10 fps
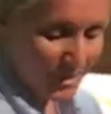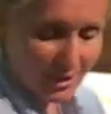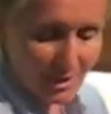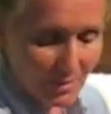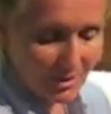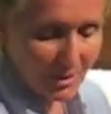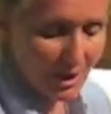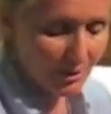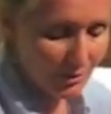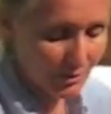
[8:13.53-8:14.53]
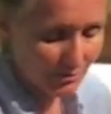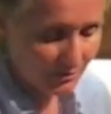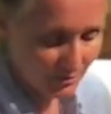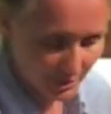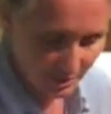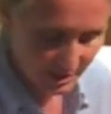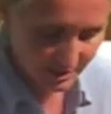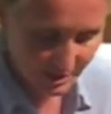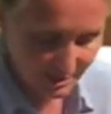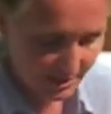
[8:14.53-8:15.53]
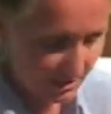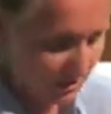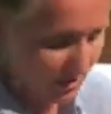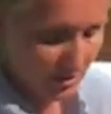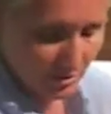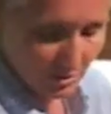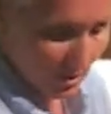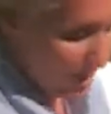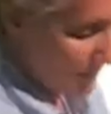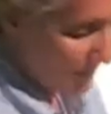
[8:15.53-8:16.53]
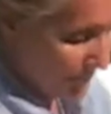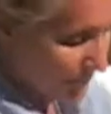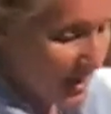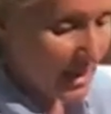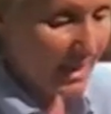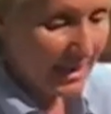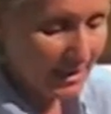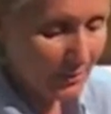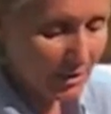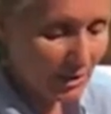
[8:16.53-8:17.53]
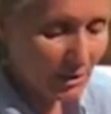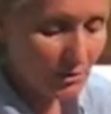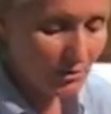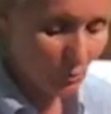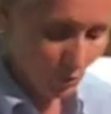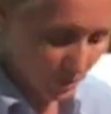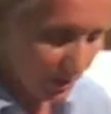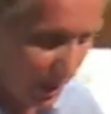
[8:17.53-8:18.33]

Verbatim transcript: Keeping the color very consistent is a good thing. And then we're going to use 1